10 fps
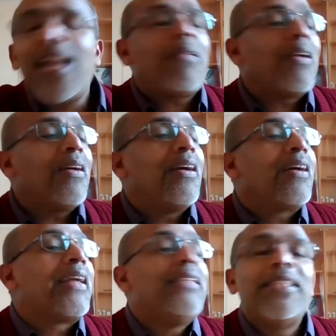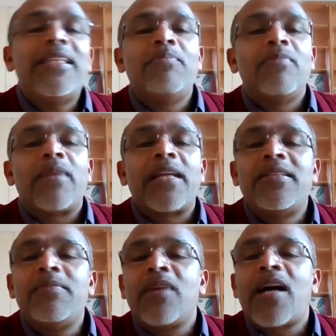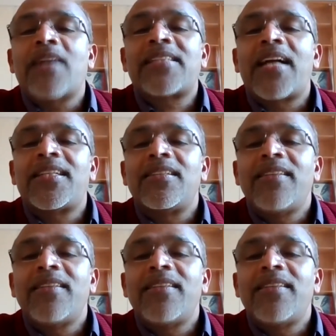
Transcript: cell regime, regime has started.